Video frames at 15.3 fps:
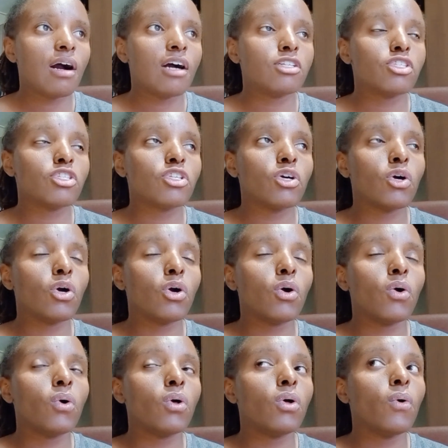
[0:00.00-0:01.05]

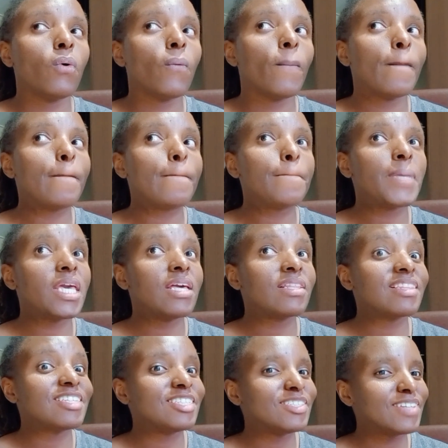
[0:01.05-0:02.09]
So be on
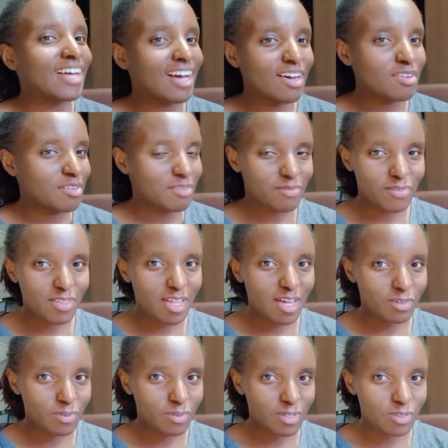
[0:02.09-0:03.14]
the lookout for
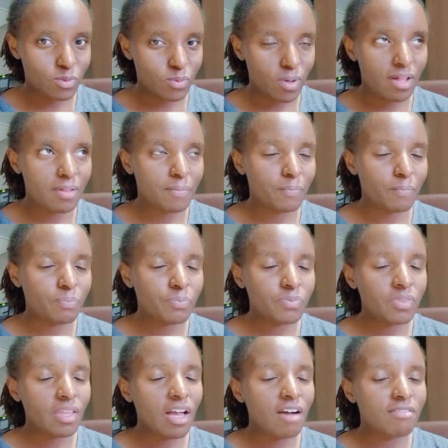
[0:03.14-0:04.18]
that one as well.
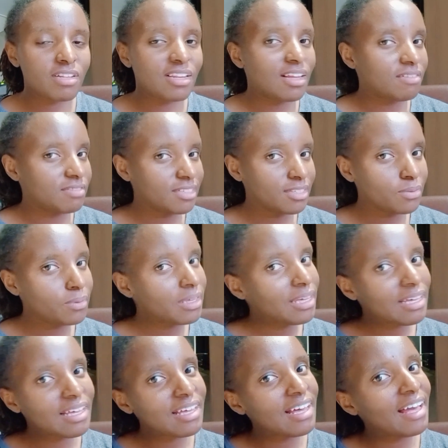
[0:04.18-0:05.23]
Have a lovely
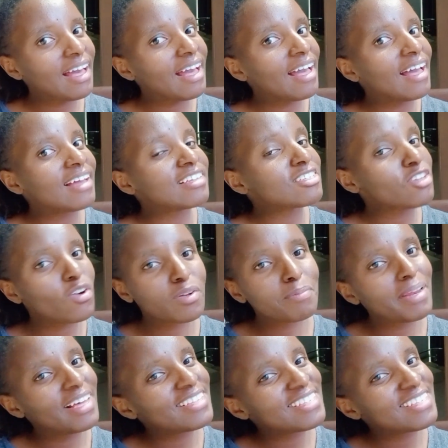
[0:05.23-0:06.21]
week and God bless.